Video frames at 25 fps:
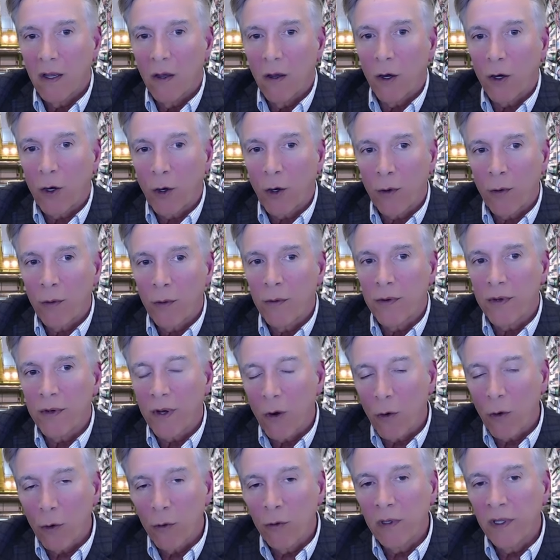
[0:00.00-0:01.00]

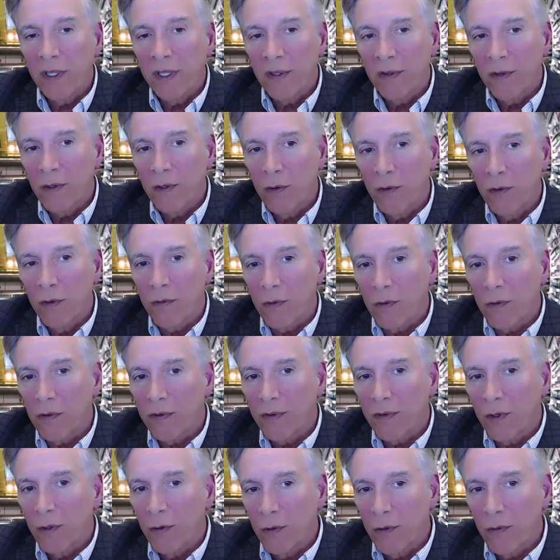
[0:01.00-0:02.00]
occurred early in the
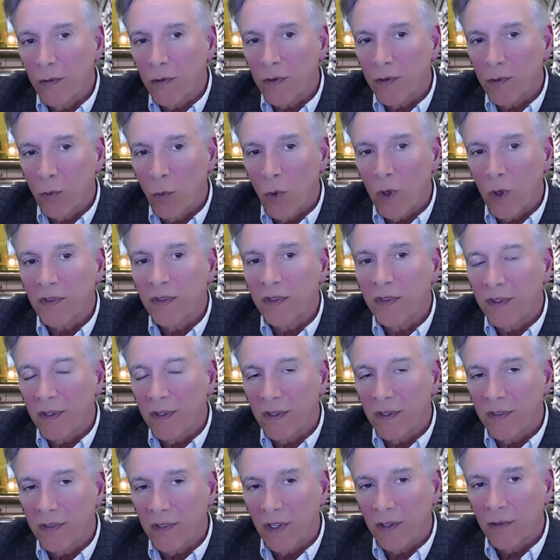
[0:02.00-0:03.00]
universe. The universe wasn't
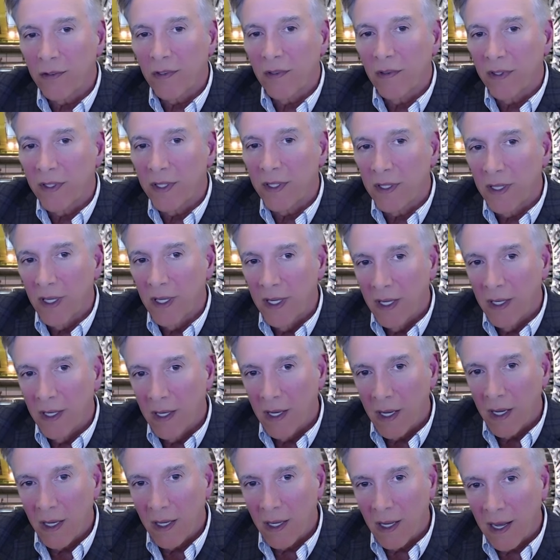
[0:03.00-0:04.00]
essentially
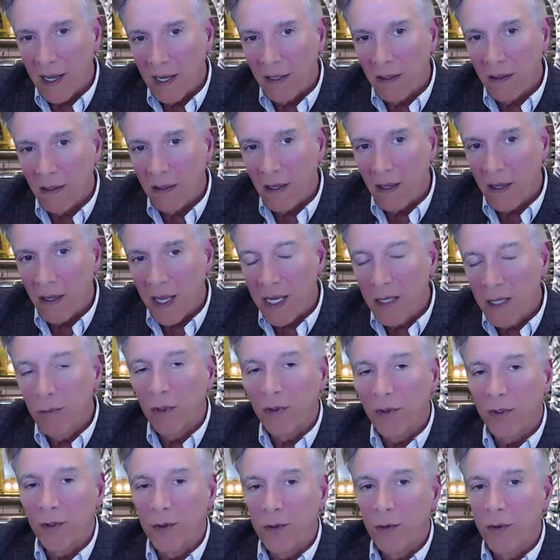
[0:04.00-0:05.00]
uh,
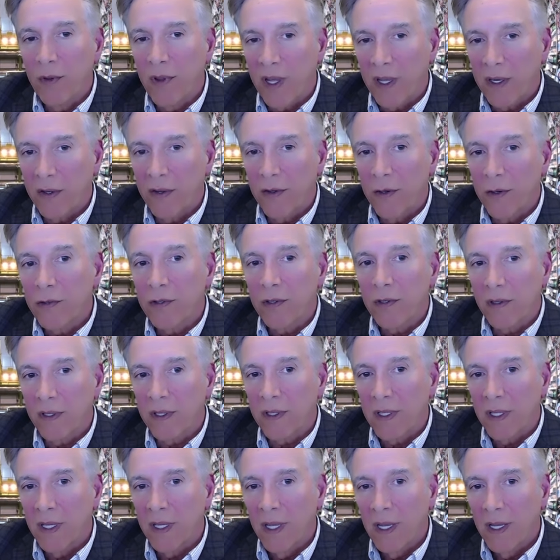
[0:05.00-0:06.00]
able to do that initially,
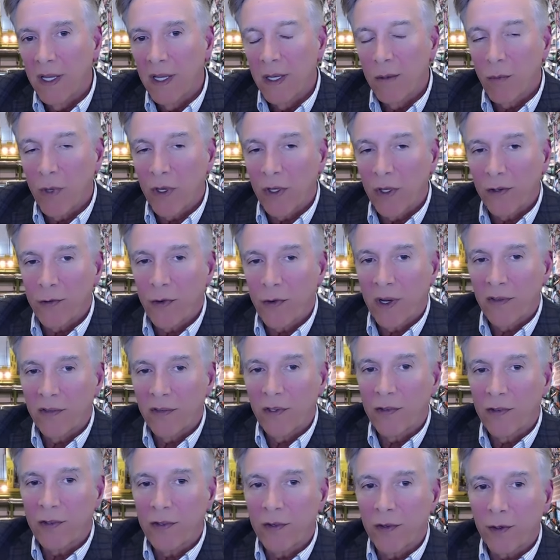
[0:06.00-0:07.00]
mm-hmm. but a
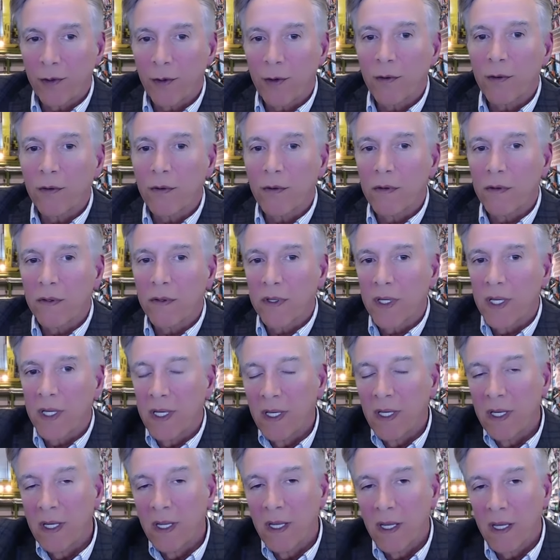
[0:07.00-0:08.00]
transition occurred.
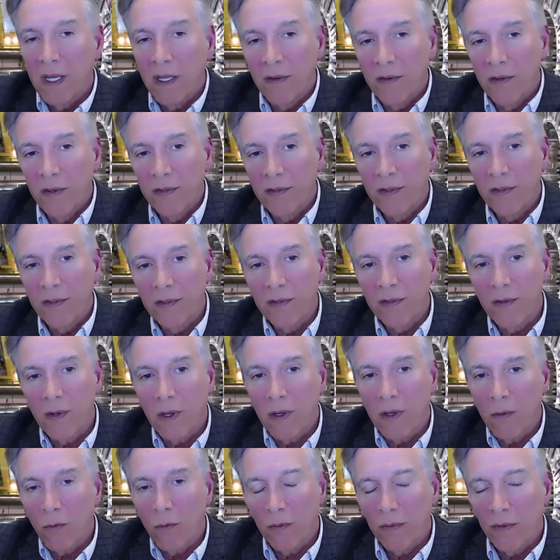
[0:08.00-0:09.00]
And this is,
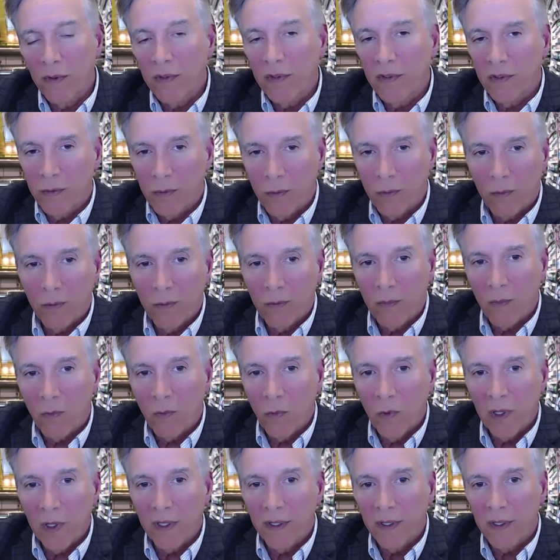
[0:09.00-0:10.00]
uh, this is
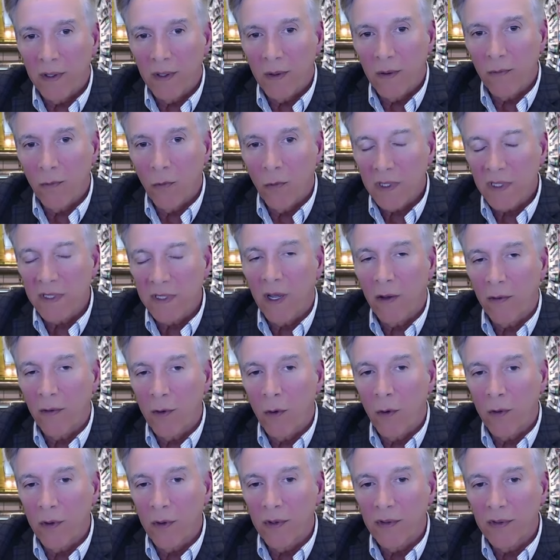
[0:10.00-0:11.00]
really what's now
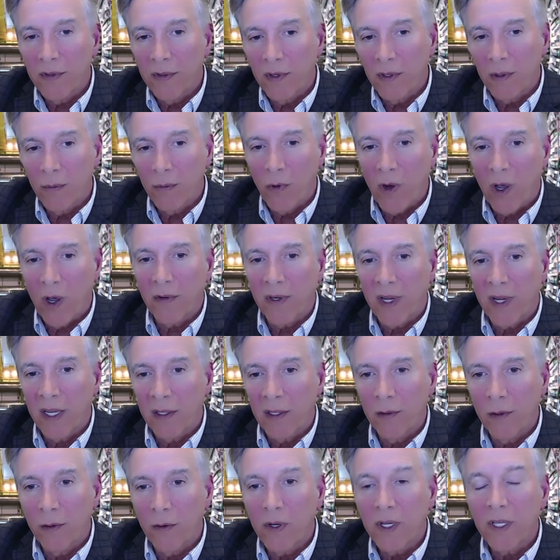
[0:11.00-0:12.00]
known as the Brout
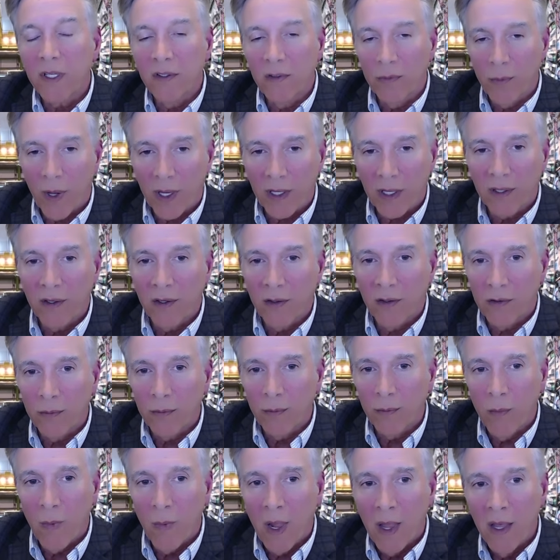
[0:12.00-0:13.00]
Englert Higgs
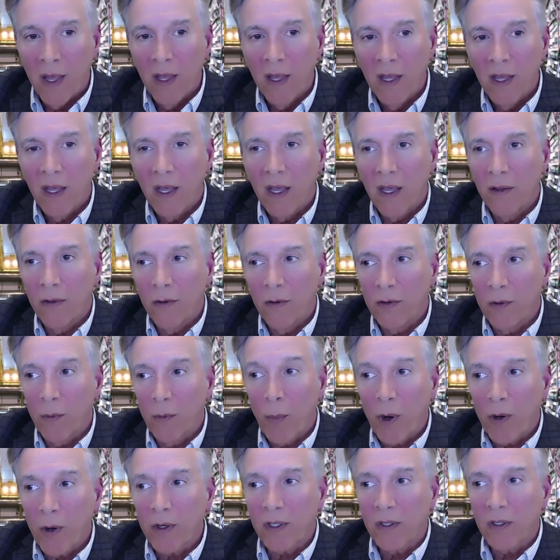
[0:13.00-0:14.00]
mechanism. And there's a
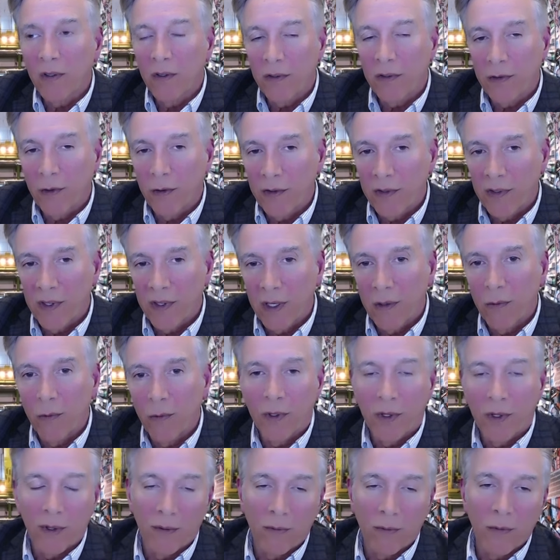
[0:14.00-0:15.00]
particle associated
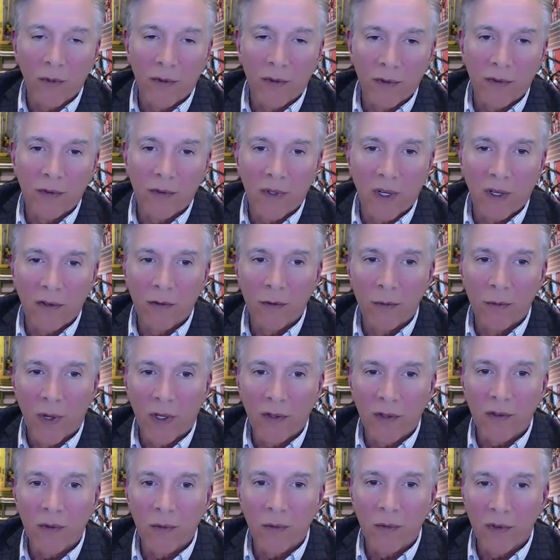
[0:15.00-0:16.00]
with it, which, as you
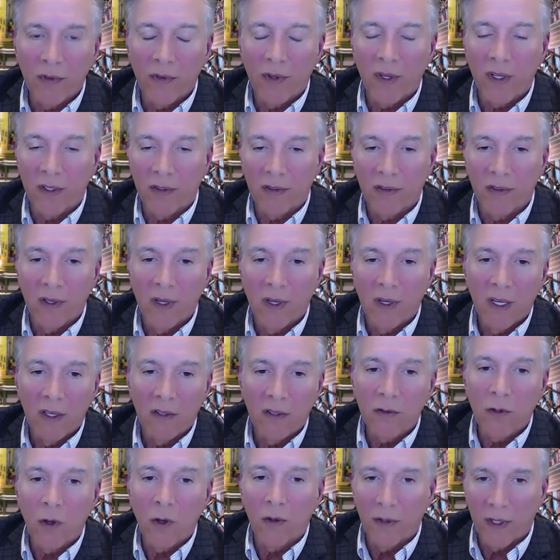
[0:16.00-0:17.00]
mentioned, was the Higgs, is
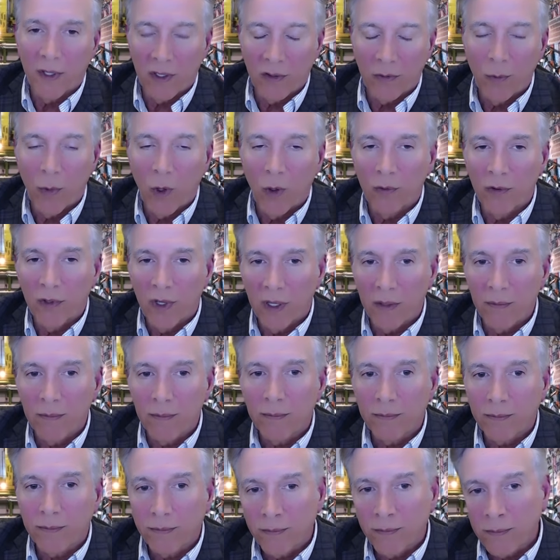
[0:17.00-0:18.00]
called the Higgs boson.
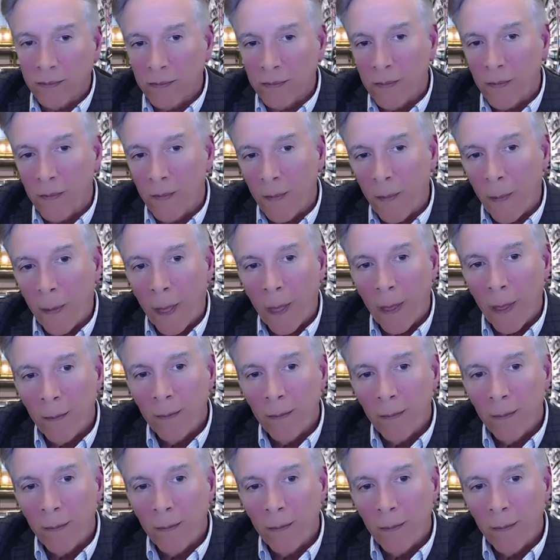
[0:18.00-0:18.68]
Mm -hmm.